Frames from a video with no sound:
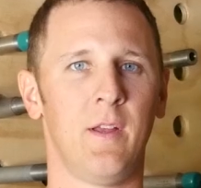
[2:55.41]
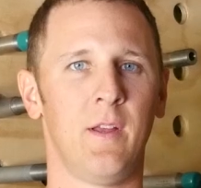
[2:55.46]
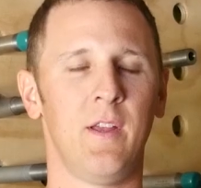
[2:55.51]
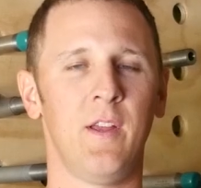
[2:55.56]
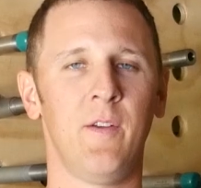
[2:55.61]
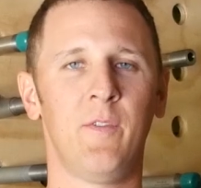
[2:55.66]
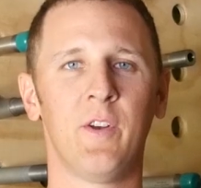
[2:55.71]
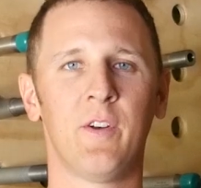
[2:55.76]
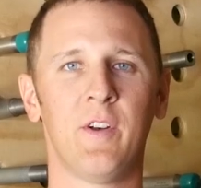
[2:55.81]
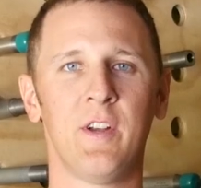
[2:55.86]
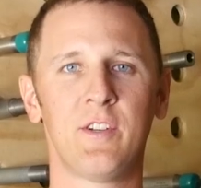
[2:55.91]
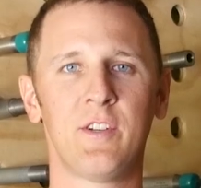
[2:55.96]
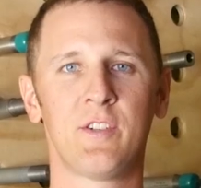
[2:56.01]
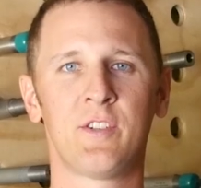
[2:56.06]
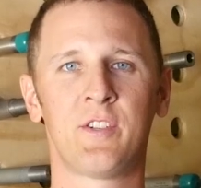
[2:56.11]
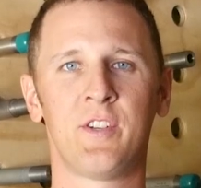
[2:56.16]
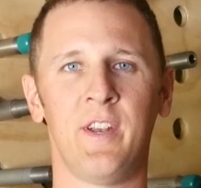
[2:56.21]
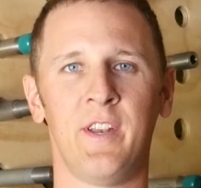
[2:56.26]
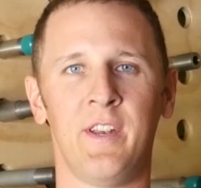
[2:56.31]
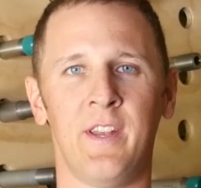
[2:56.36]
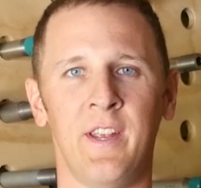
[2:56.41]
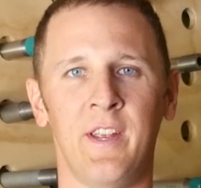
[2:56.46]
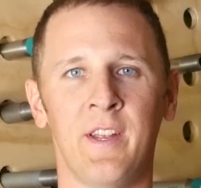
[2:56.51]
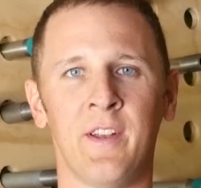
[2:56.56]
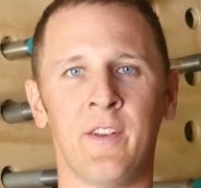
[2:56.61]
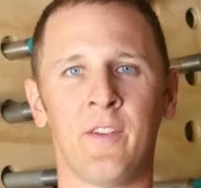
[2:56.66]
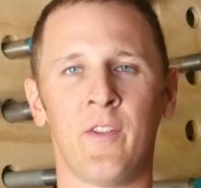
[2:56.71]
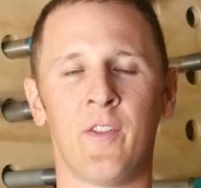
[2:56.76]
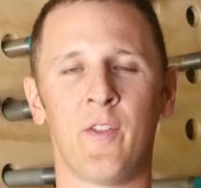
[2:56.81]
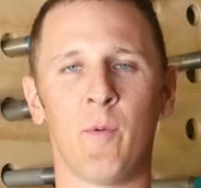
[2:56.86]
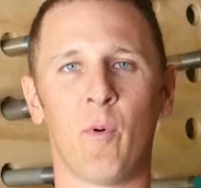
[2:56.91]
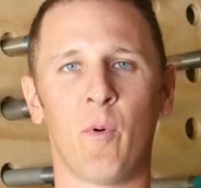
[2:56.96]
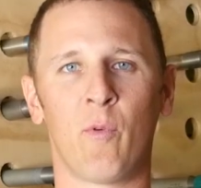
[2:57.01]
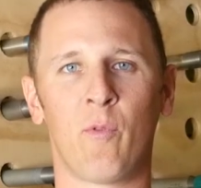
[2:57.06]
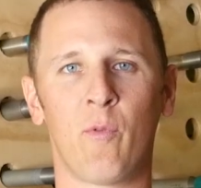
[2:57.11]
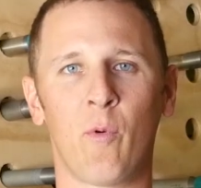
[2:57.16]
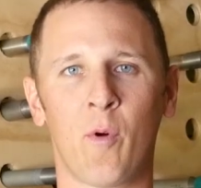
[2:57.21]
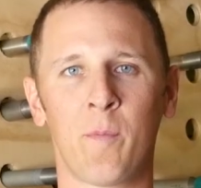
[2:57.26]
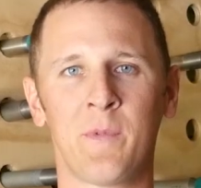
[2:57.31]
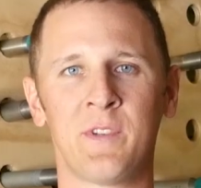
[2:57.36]
If you're interested in the
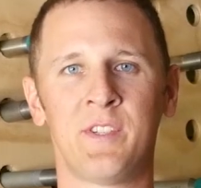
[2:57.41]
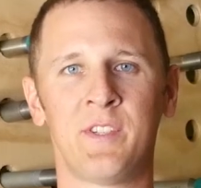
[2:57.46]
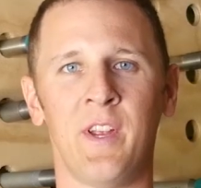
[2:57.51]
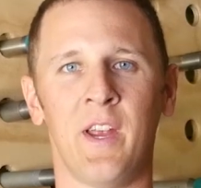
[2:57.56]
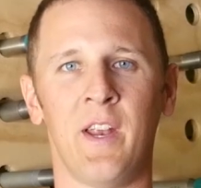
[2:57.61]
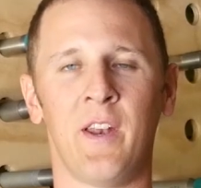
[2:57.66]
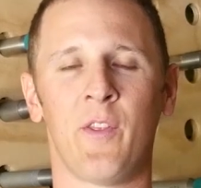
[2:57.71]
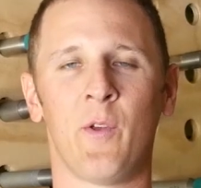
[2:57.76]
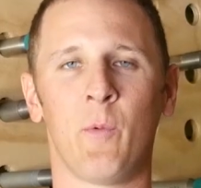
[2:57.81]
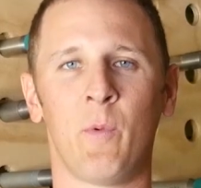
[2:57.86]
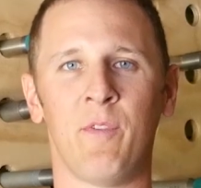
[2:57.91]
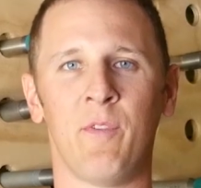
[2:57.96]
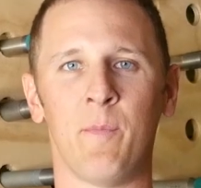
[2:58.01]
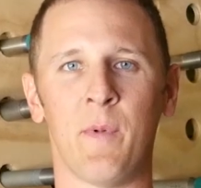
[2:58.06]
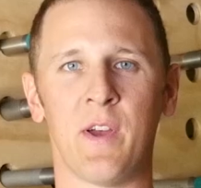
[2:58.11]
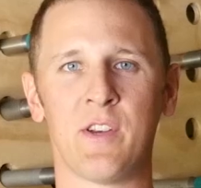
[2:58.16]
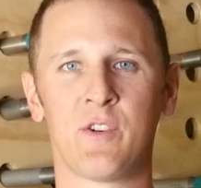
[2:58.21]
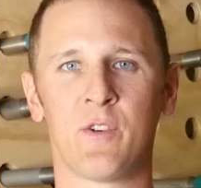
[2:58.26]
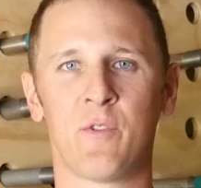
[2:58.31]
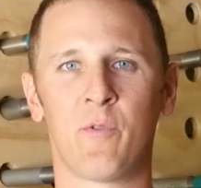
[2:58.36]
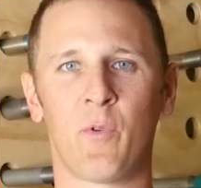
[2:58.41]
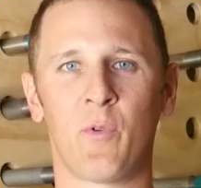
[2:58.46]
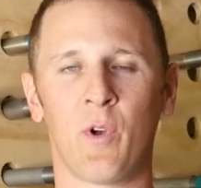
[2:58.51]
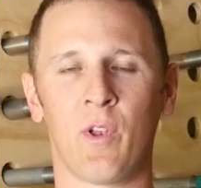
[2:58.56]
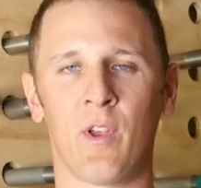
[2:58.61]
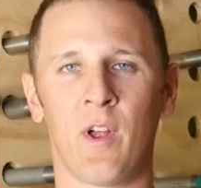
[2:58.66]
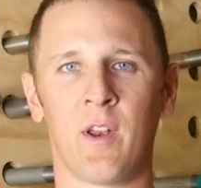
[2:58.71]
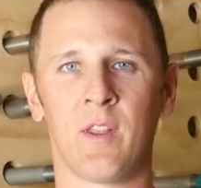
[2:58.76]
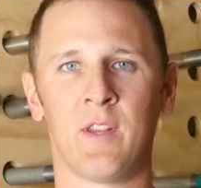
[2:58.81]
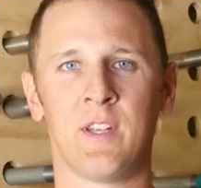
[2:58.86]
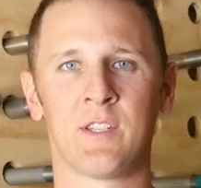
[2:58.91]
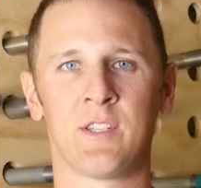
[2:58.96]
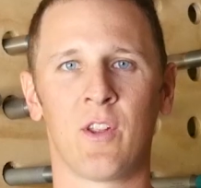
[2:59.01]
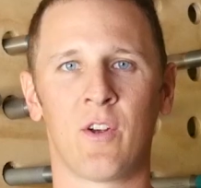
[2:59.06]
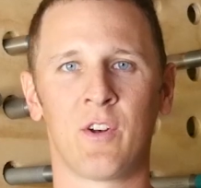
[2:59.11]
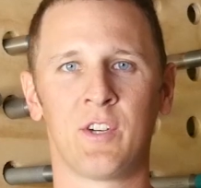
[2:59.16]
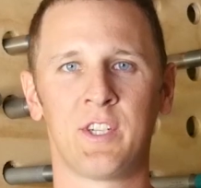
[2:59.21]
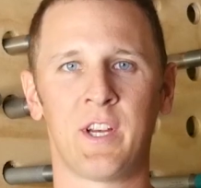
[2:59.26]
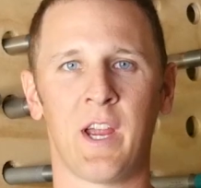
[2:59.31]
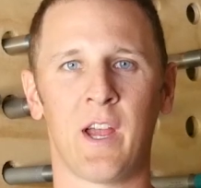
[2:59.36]
performance data that we've measured for a lot of these
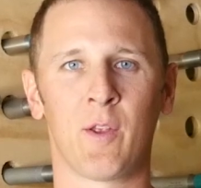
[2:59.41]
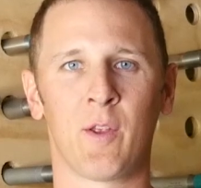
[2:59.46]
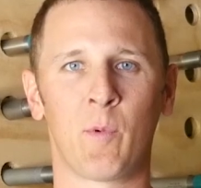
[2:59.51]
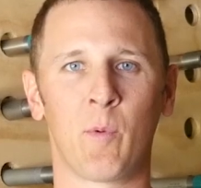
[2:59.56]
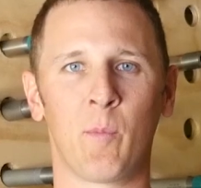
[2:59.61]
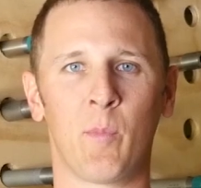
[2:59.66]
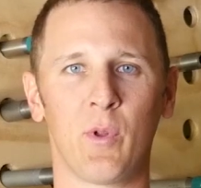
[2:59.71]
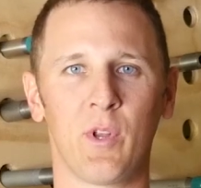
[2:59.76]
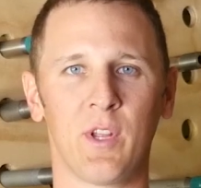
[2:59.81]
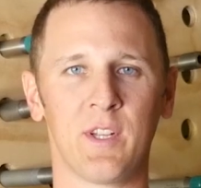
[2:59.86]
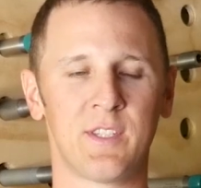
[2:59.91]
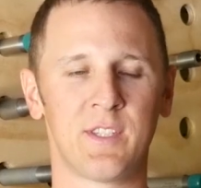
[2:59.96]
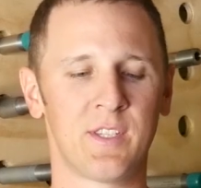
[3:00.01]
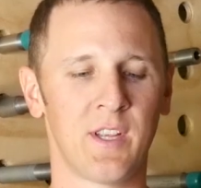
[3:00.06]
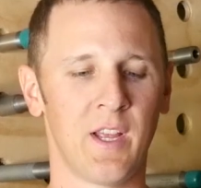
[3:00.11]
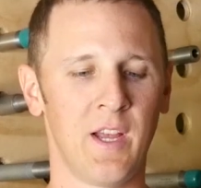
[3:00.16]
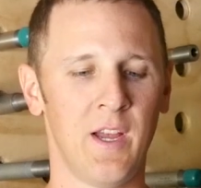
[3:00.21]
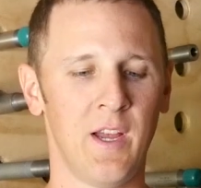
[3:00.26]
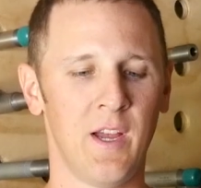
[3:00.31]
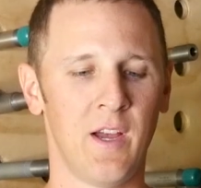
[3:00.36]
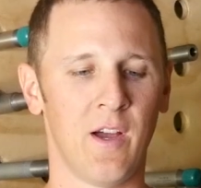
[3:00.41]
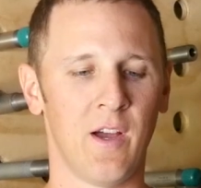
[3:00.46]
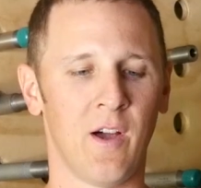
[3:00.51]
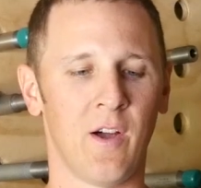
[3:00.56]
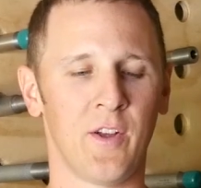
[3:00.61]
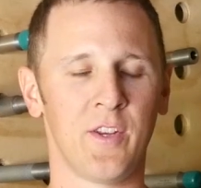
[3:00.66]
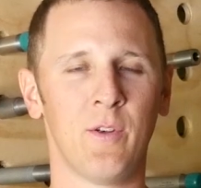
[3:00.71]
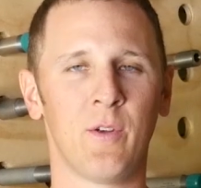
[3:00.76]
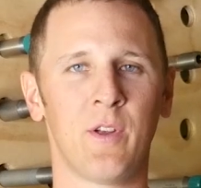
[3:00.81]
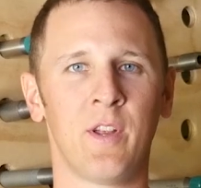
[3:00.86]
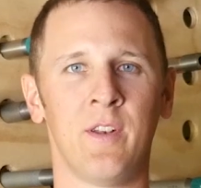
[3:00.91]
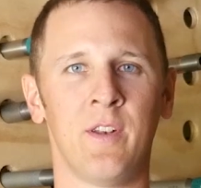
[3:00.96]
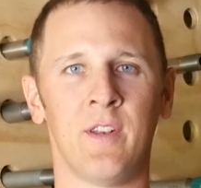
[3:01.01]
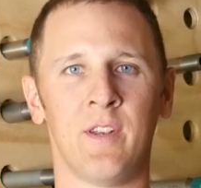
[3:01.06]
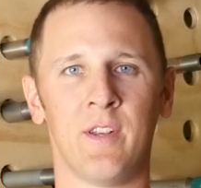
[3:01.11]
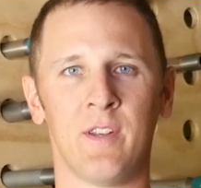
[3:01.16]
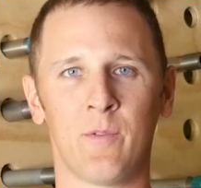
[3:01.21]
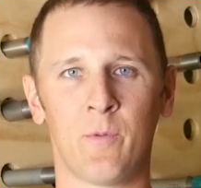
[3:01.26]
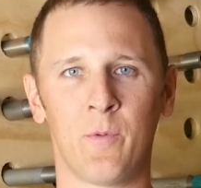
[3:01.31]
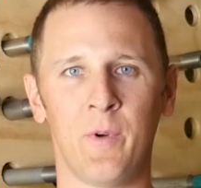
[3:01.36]
large caliber bullets, you
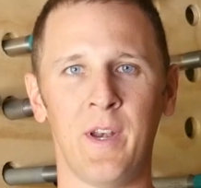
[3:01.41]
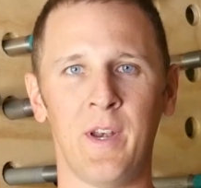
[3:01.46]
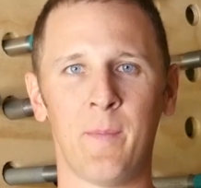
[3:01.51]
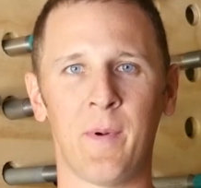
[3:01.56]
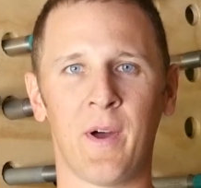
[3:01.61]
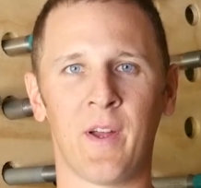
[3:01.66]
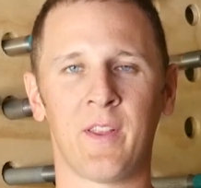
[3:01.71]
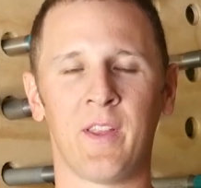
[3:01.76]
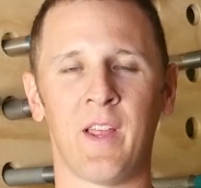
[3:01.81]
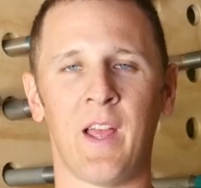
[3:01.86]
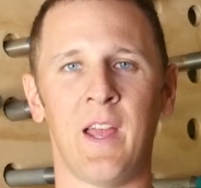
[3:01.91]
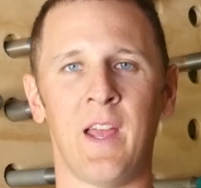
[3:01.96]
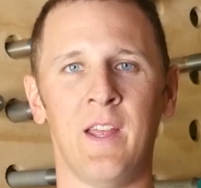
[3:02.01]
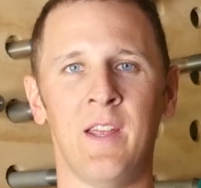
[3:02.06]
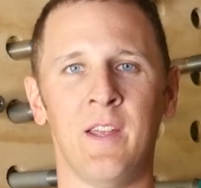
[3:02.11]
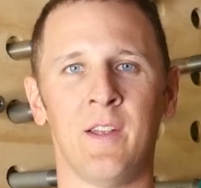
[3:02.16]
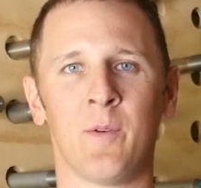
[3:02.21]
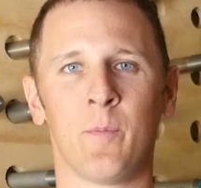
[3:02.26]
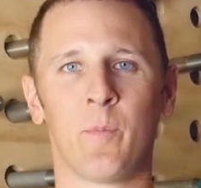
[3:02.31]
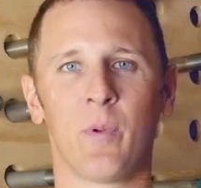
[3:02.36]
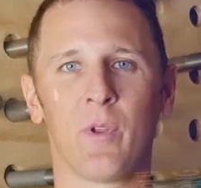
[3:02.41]
can read about that in